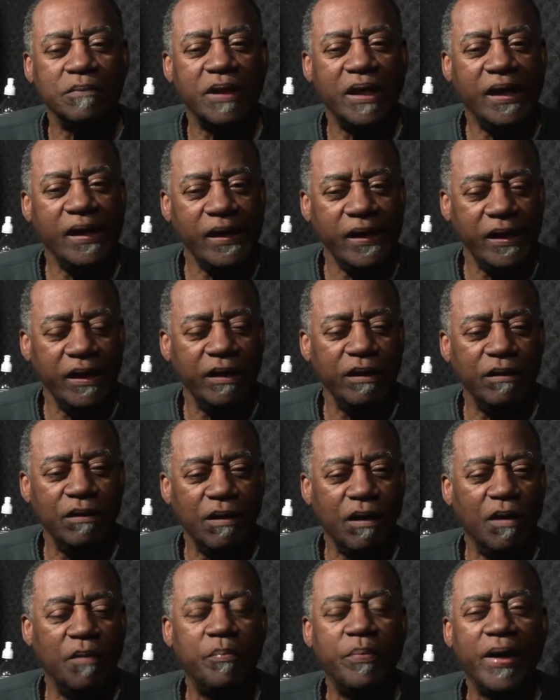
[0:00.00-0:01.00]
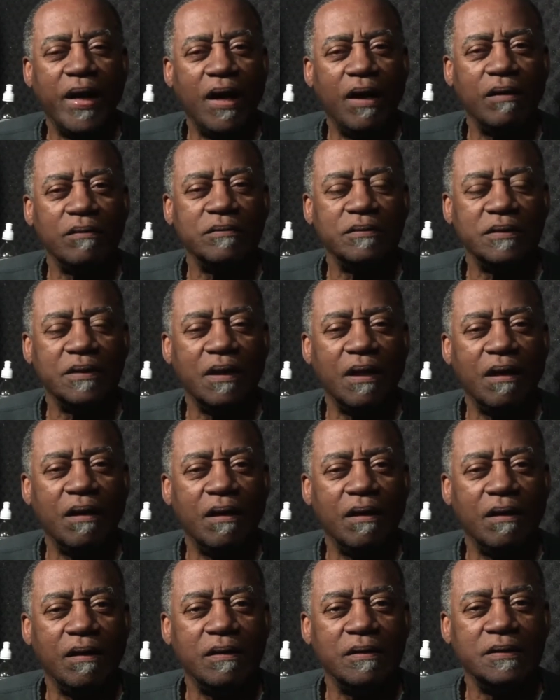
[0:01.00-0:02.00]
keen about
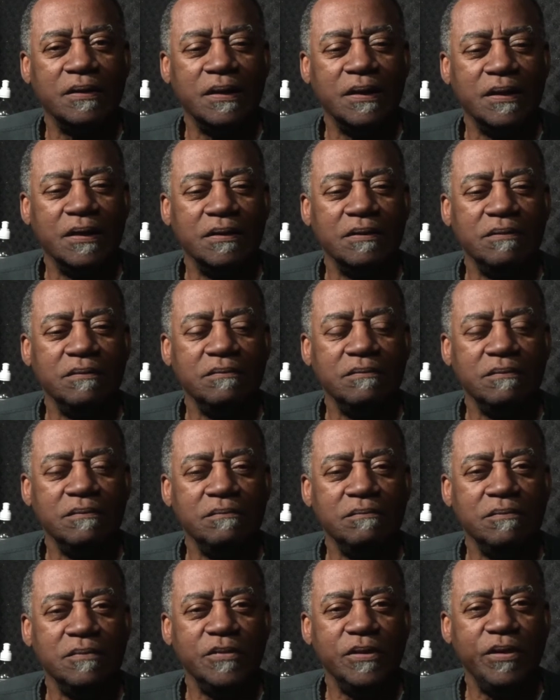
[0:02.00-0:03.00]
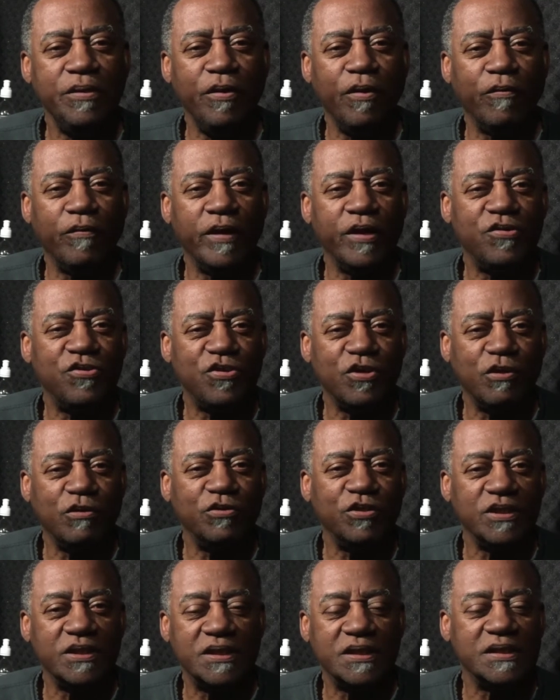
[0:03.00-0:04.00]
their
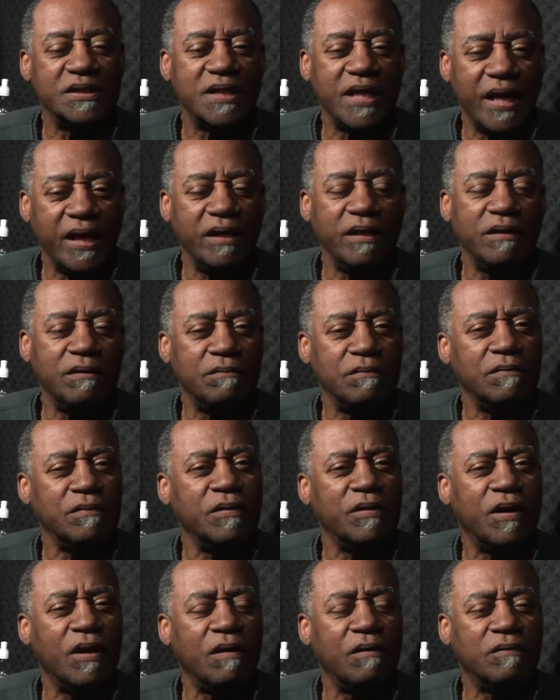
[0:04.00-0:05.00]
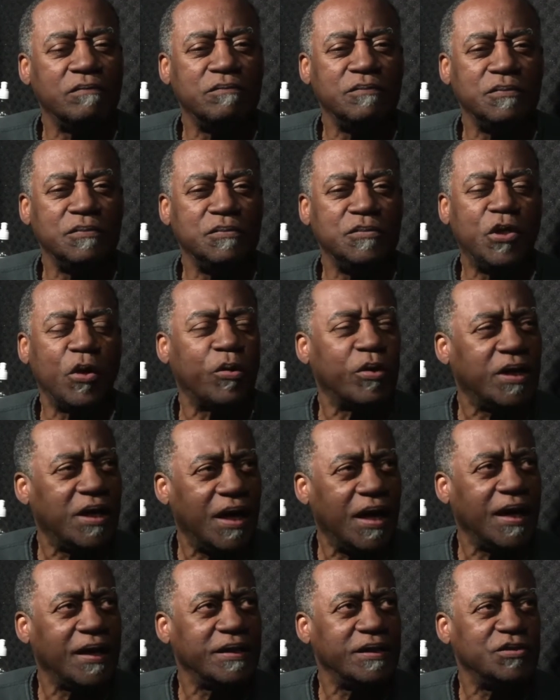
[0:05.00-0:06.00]
children, since they didn't go to
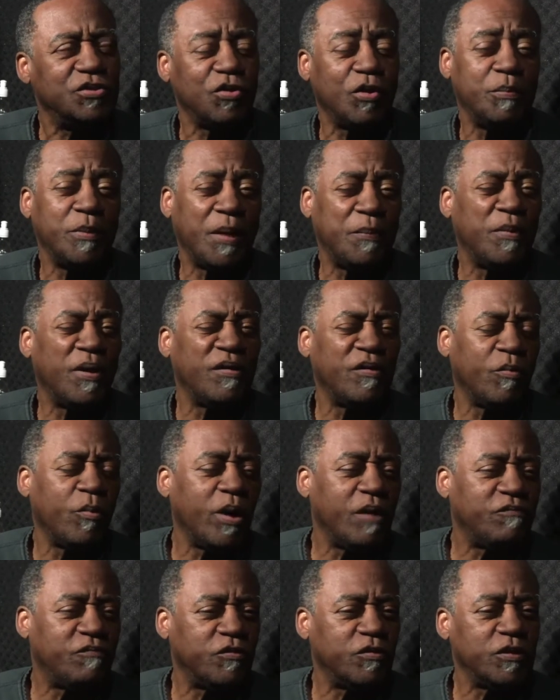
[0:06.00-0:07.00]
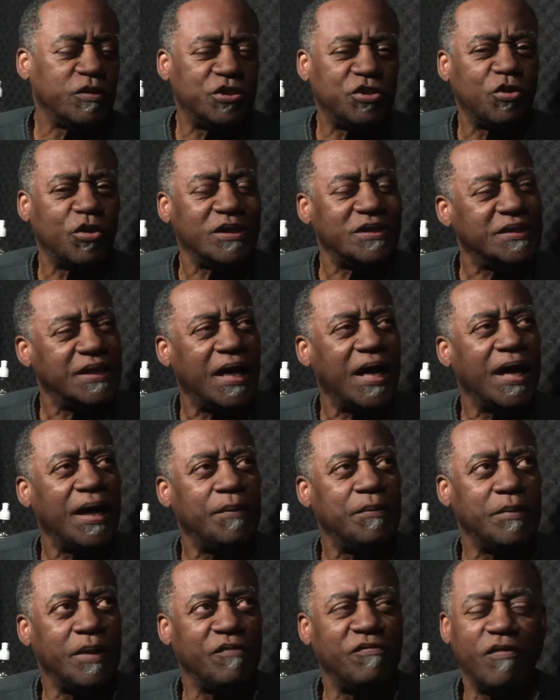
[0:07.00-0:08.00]
college, or my mother went for a short
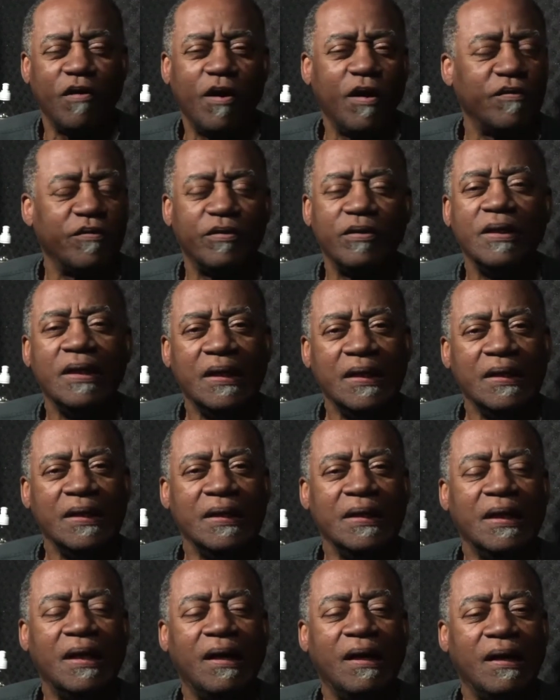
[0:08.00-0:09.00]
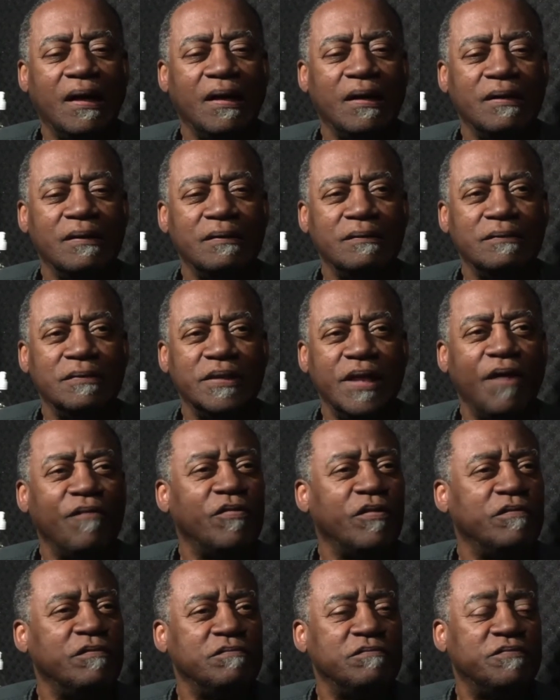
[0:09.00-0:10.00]
time. My father
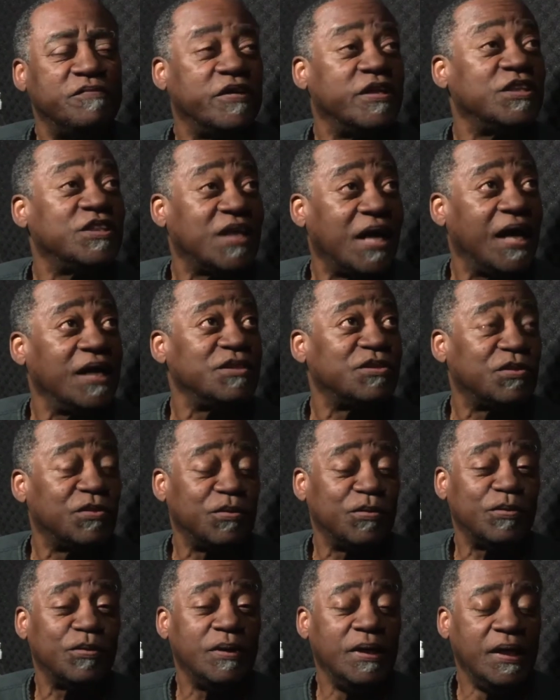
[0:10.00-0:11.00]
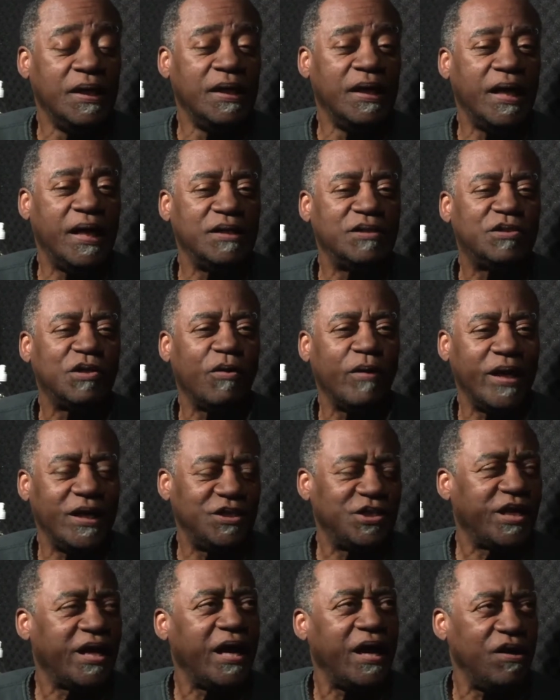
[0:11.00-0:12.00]
never finished high school, and so
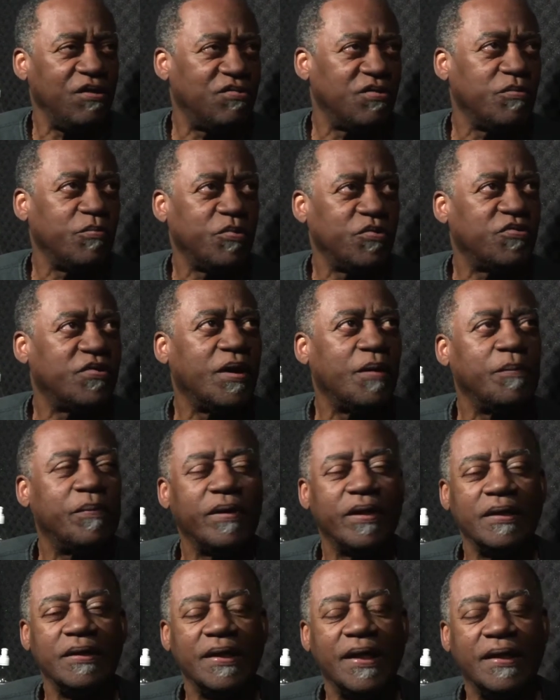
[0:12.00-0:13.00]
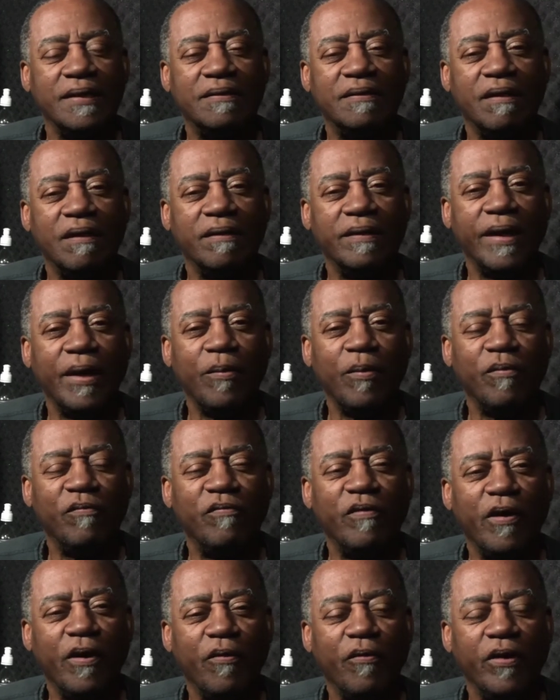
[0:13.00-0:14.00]
education was something that they were
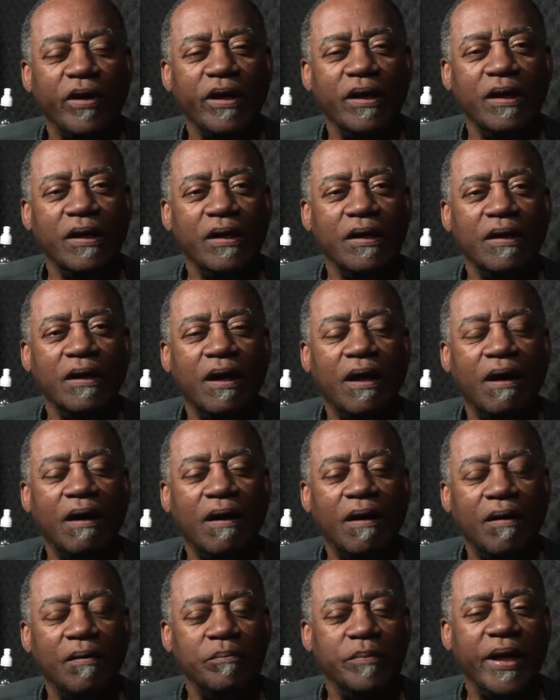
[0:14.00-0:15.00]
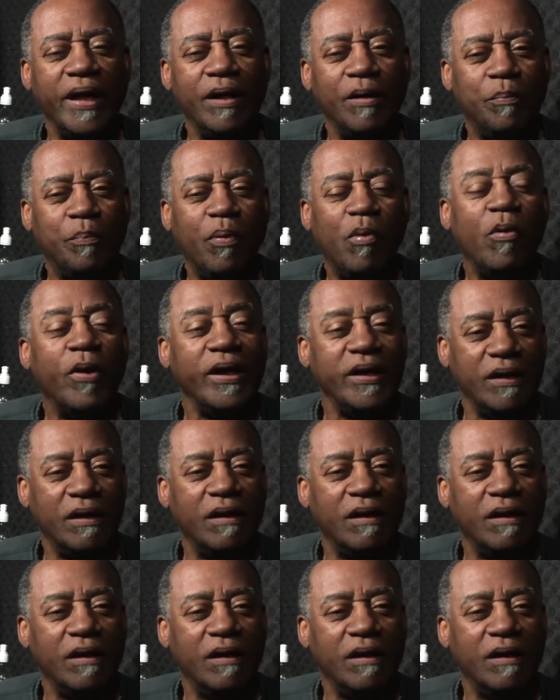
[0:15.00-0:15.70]
very made a point